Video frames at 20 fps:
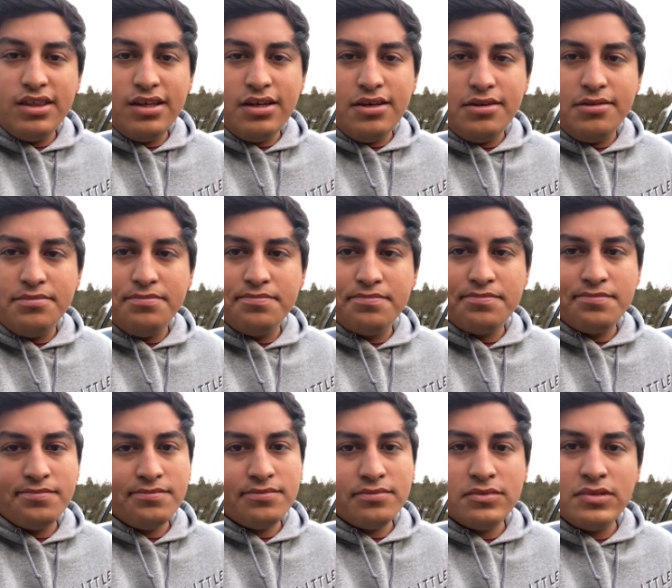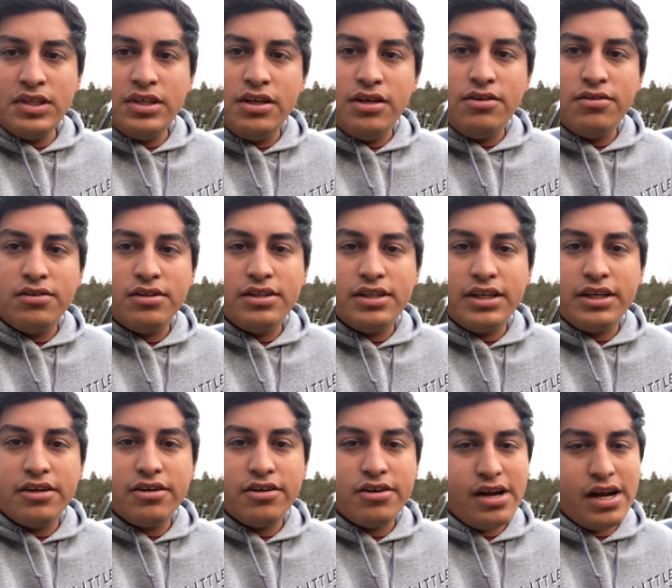you know,
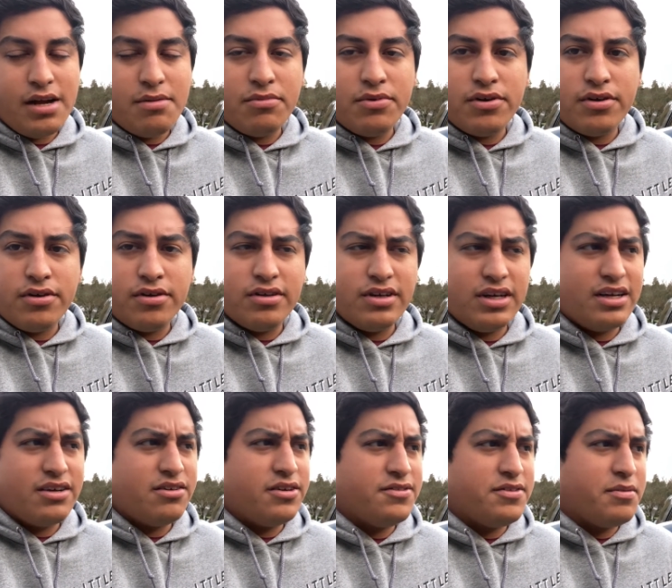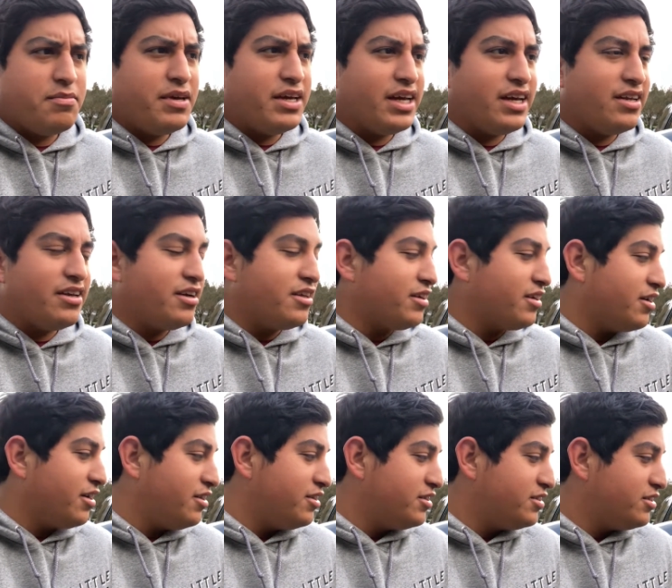clear, amber. I don't know if they make any other
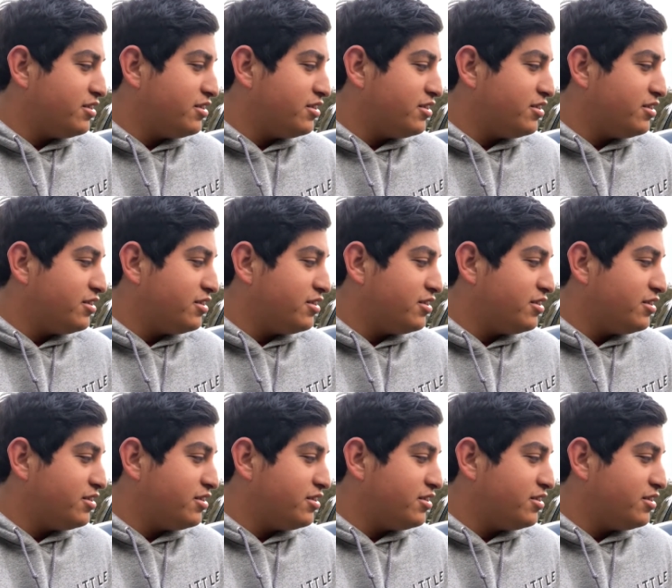colors.